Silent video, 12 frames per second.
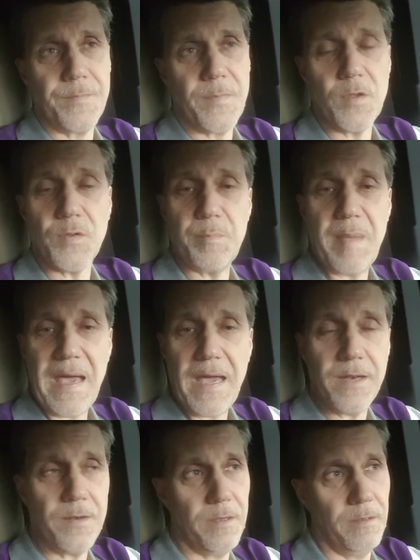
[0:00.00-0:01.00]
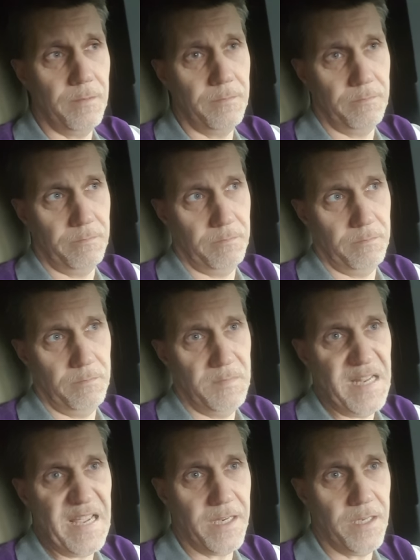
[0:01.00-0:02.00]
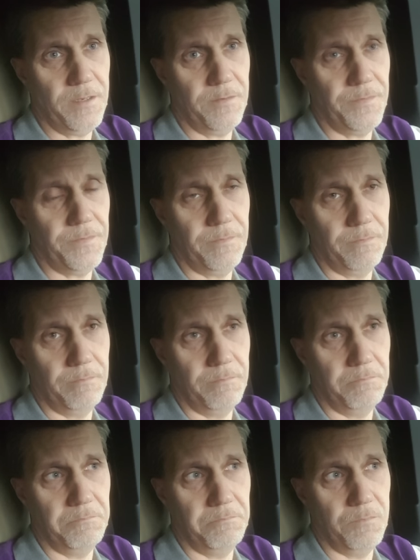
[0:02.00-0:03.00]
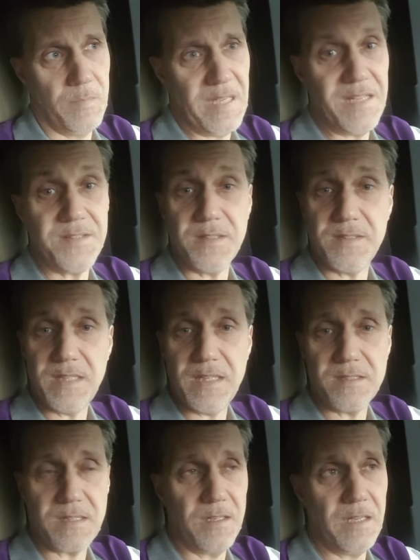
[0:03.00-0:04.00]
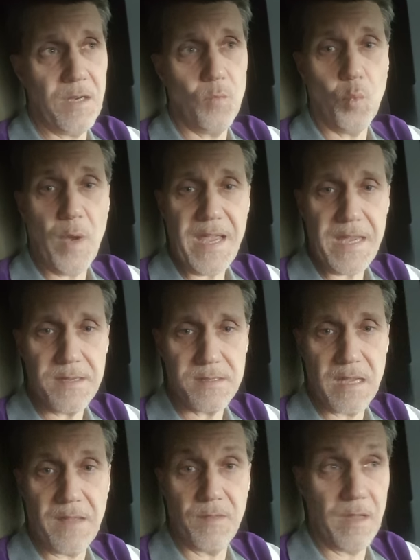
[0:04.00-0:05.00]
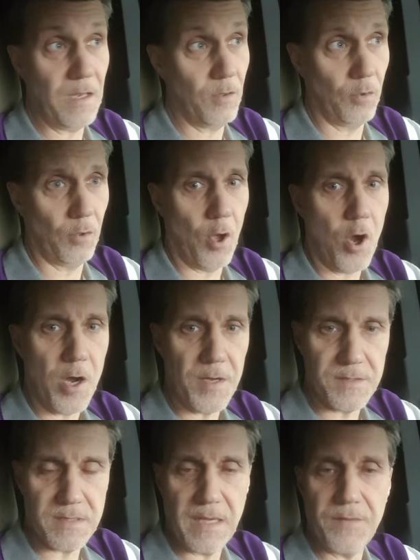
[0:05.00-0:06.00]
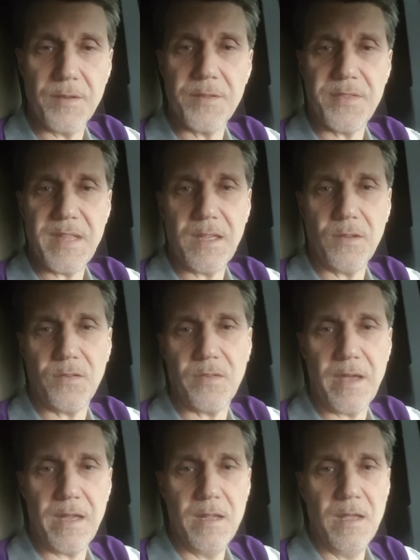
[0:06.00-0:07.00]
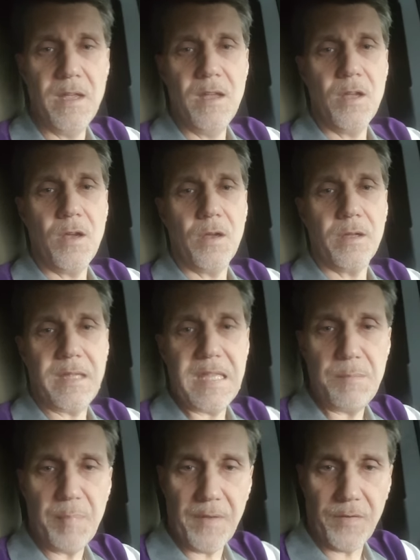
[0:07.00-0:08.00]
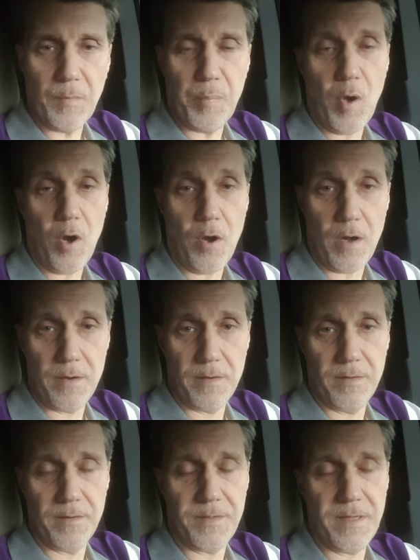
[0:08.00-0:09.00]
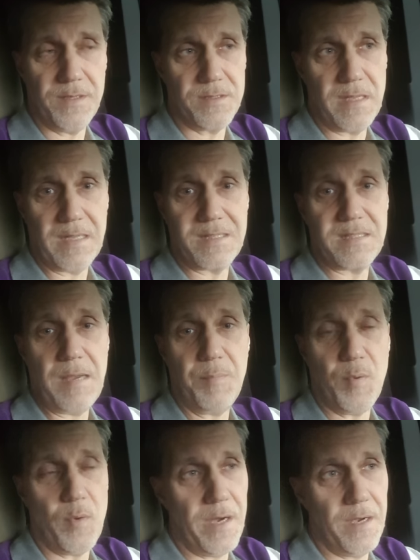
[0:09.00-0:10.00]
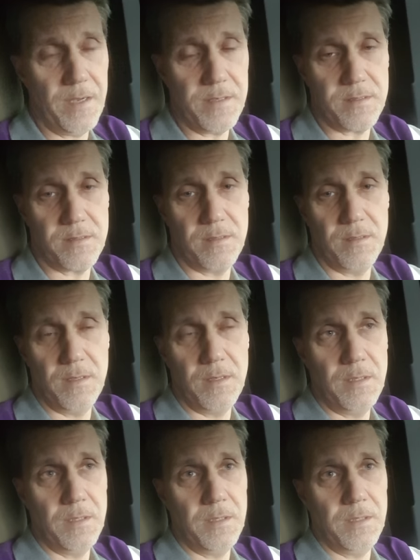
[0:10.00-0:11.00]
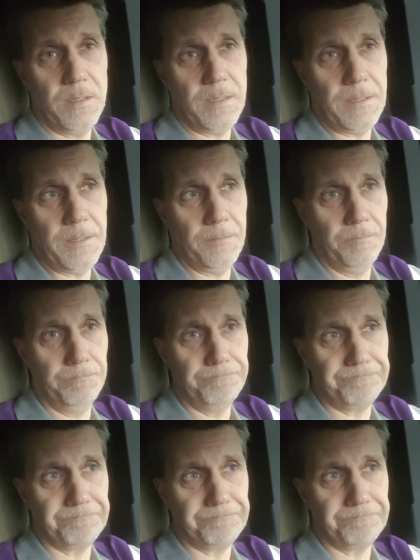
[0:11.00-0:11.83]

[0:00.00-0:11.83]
those bad, negative entities and, and ways and, and laws and the things that keep us apart, the things that separate us. Um,